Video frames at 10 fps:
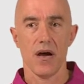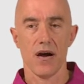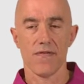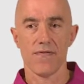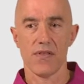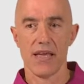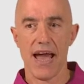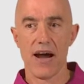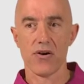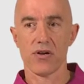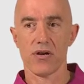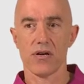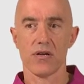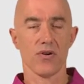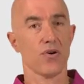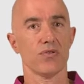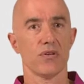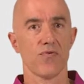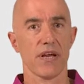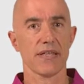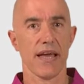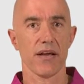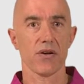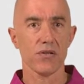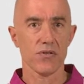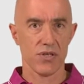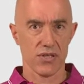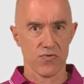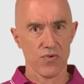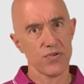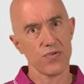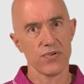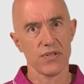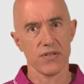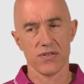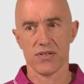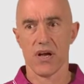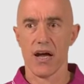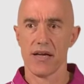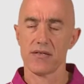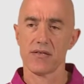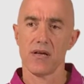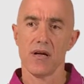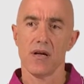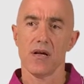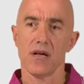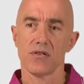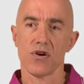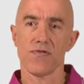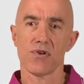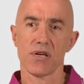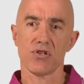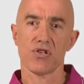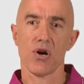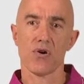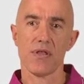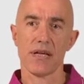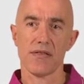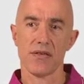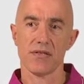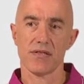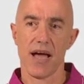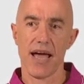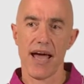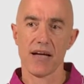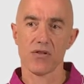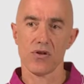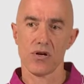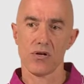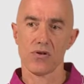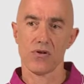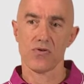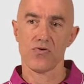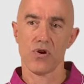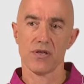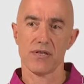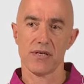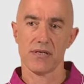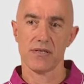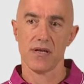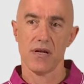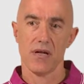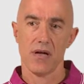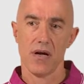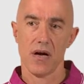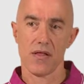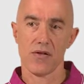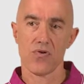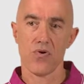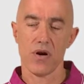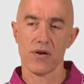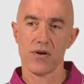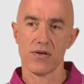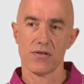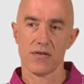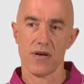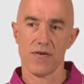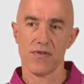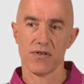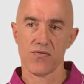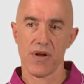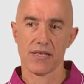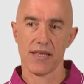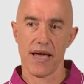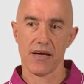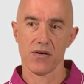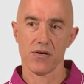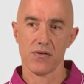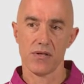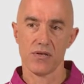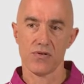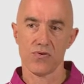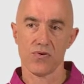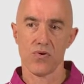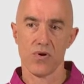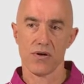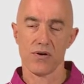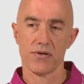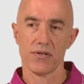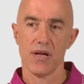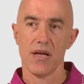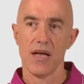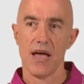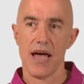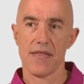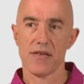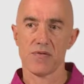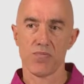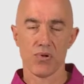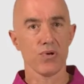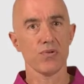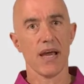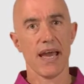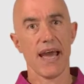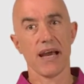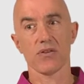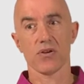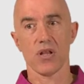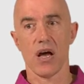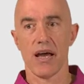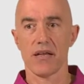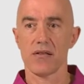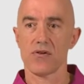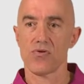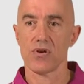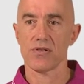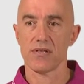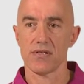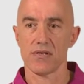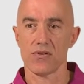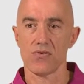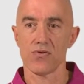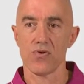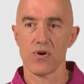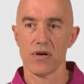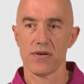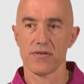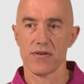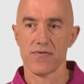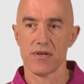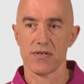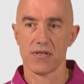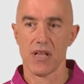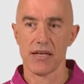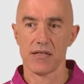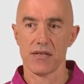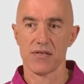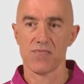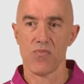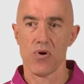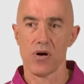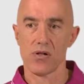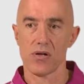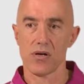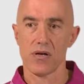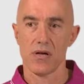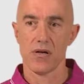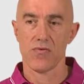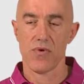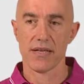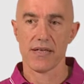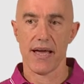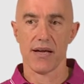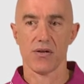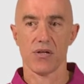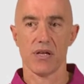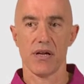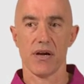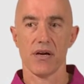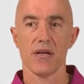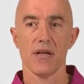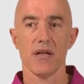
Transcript: of the outer golden rectangle, just reduced in size. So if you can show that this diagonal crosses the corners of this rectangle, these two corners, and this blue diagonal line crosses the two corners of this slightly smaller rectangle here,